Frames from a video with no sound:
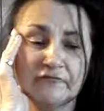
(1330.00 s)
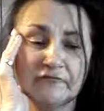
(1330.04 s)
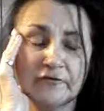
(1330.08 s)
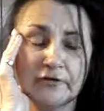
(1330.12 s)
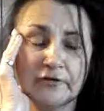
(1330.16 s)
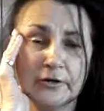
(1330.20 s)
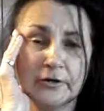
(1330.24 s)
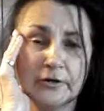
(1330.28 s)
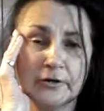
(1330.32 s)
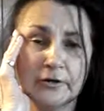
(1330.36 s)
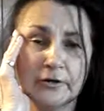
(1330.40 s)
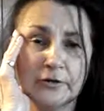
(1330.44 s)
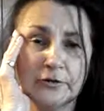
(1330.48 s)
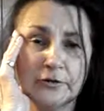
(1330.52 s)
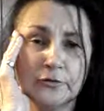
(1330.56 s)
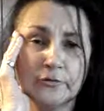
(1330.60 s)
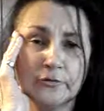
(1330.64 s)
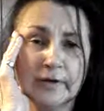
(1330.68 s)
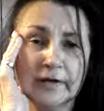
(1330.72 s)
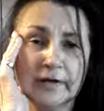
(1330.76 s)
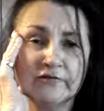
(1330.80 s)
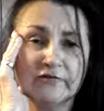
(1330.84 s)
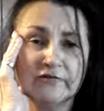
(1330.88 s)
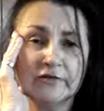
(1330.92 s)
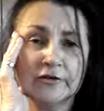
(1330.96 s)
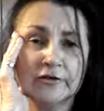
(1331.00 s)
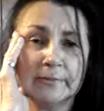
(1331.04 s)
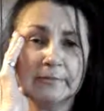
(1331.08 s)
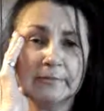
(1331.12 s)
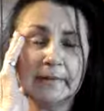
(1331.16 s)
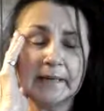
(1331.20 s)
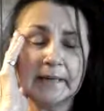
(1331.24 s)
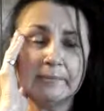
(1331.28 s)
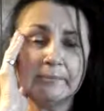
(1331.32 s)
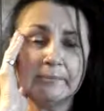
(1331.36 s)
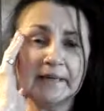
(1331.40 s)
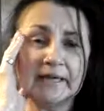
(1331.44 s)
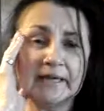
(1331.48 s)
for whoever it
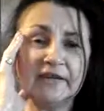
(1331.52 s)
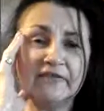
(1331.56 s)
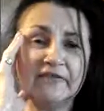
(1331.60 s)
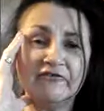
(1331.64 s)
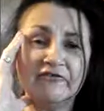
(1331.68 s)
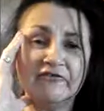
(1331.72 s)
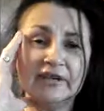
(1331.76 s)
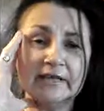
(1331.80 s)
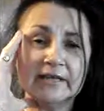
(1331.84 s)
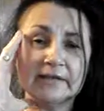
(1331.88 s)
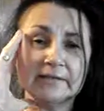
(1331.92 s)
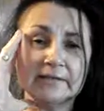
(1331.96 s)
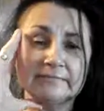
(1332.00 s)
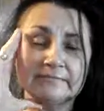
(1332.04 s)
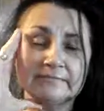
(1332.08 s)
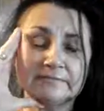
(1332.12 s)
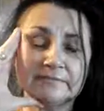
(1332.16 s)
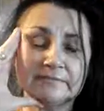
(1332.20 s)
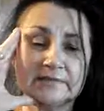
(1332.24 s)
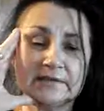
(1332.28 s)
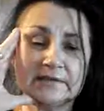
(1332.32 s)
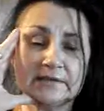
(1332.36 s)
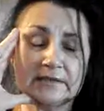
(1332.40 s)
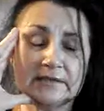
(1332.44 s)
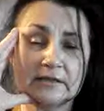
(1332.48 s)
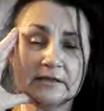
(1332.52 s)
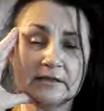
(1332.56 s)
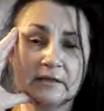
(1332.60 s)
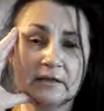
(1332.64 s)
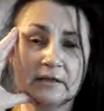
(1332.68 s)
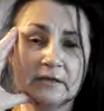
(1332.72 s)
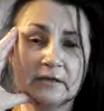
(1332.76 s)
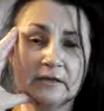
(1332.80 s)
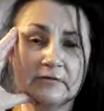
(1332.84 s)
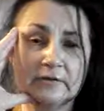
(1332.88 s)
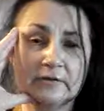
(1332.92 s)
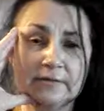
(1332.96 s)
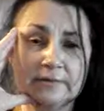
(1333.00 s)
may benefit in the
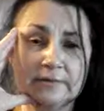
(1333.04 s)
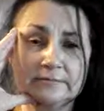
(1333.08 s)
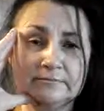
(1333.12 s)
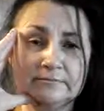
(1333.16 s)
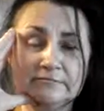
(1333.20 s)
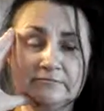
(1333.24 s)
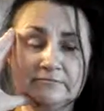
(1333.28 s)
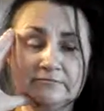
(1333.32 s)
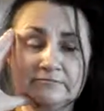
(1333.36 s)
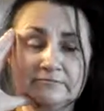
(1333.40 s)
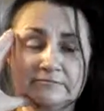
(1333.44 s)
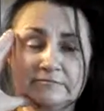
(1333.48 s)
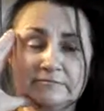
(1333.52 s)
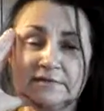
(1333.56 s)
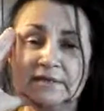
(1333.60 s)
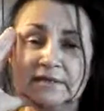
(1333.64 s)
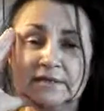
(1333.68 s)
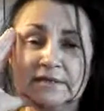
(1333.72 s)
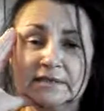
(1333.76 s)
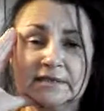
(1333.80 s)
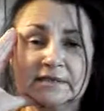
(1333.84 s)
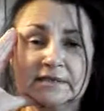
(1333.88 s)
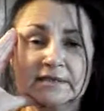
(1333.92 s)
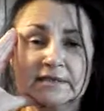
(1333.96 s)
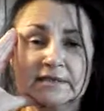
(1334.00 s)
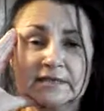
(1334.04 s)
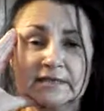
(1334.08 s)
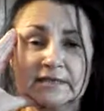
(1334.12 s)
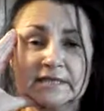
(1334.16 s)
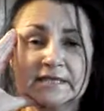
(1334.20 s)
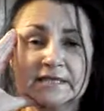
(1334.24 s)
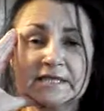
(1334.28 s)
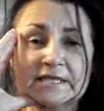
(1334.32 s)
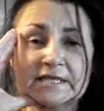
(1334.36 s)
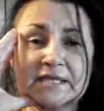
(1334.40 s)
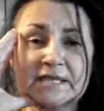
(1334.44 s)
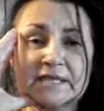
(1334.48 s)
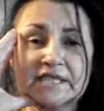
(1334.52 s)
long run,
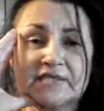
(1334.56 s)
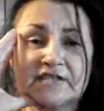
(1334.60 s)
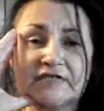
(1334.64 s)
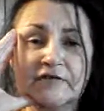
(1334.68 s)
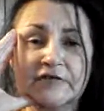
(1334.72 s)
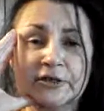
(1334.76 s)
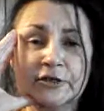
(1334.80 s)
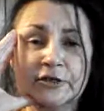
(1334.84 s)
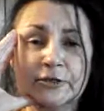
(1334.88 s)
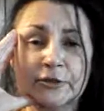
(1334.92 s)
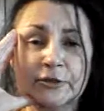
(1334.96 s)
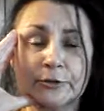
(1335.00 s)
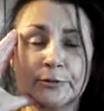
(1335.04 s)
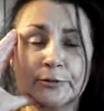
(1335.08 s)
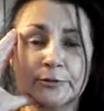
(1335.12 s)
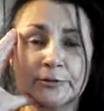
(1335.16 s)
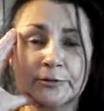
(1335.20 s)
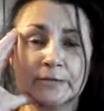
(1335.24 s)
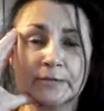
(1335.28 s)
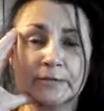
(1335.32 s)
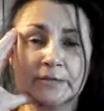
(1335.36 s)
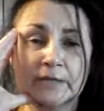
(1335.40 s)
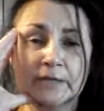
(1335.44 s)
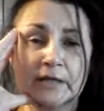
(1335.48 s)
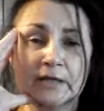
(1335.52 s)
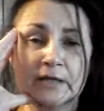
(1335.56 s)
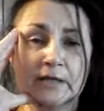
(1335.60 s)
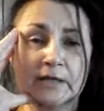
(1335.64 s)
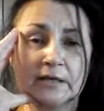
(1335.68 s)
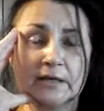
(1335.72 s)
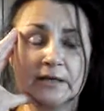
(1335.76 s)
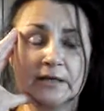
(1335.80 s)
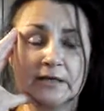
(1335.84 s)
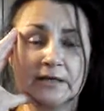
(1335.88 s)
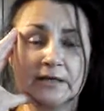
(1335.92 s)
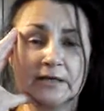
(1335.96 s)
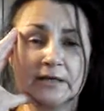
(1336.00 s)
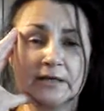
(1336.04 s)
this is for you.
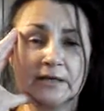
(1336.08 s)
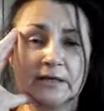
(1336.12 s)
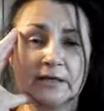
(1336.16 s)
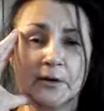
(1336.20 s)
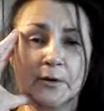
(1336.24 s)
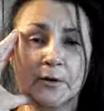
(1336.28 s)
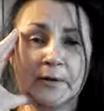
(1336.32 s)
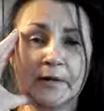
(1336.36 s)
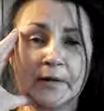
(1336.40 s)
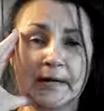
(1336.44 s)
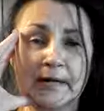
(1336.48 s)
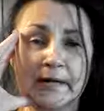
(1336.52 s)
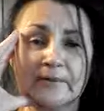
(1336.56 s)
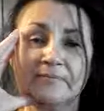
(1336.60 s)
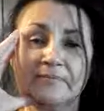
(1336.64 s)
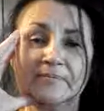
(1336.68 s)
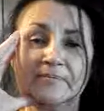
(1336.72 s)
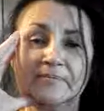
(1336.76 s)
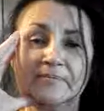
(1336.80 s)
Okay,